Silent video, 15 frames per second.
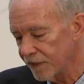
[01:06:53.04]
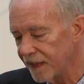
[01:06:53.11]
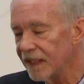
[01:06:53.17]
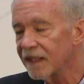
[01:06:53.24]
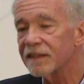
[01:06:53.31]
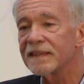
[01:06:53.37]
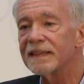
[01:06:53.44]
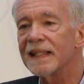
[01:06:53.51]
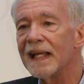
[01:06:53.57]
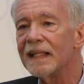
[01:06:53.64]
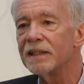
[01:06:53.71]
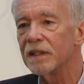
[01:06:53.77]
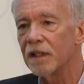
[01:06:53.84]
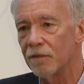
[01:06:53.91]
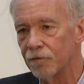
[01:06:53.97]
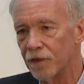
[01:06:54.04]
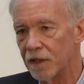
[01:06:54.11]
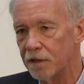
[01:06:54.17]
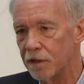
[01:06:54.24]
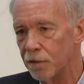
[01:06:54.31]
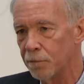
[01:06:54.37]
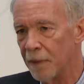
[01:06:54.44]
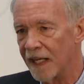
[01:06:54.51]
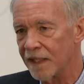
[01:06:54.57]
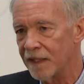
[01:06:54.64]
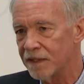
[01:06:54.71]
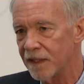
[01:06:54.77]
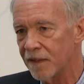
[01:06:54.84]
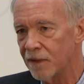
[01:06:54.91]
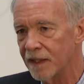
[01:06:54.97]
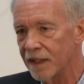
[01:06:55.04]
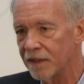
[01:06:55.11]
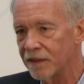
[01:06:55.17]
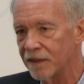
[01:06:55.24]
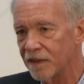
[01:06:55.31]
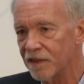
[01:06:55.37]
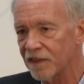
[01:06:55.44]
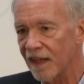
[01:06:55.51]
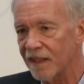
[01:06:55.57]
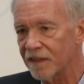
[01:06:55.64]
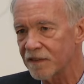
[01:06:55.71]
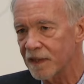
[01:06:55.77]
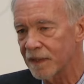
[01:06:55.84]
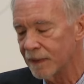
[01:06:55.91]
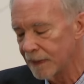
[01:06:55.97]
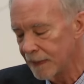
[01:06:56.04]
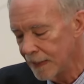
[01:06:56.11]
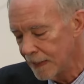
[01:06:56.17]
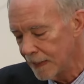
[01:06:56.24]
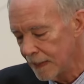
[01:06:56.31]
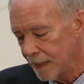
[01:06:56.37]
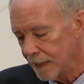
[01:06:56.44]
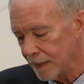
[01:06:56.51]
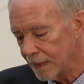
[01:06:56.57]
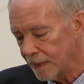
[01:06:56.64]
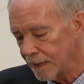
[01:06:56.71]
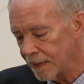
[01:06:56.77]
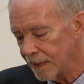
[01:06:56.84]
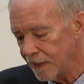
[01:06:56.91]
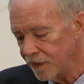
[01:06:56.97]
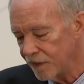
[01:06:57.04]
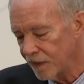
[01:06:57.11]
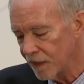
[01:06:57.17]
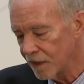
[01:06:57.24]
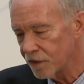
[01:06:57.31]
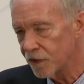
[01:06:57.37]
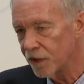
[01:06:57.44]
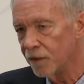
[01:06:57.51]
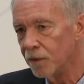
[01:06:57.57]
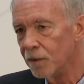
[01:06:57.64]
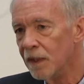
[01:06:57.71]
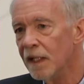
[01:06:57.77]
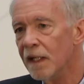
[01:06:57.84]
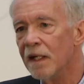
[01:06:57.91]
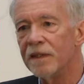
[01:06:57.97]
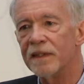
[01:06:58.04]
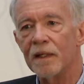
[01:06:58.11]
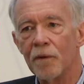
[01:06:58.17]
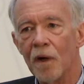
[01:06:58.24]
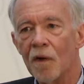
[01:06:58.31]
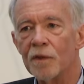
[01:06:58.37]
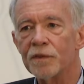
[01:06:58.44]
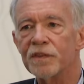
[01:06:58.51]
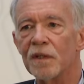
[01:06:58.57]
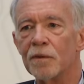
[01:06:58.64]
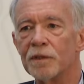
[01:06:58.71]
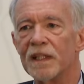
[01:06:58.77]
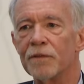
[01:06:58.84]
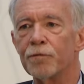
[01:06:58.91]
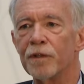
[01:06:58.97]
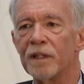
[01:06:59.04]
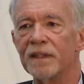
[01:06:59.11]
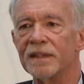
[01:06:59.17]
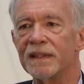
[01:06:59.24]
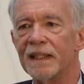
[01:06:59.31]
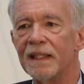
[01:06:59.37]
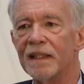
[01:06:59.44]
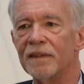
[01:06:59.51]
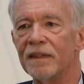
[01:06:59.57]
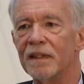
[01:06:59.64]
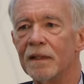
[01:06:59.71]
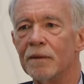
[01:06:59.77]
the extent of the humanitarian disaster uh, in the two. They're also different in